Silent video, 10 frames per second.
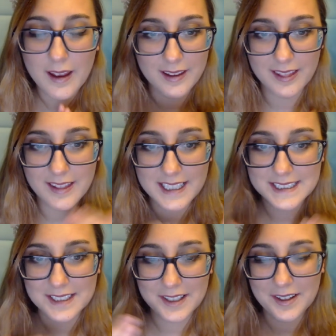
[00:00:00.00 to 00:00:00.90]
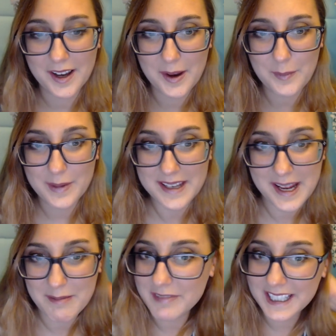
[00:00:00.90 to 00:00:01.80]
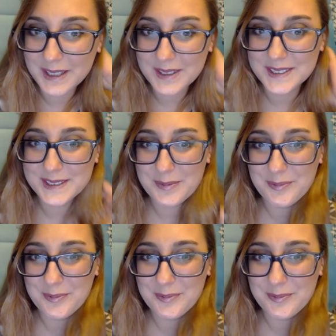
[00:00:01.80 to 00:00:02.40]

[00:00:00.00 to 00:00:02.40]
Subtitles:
in these name videos.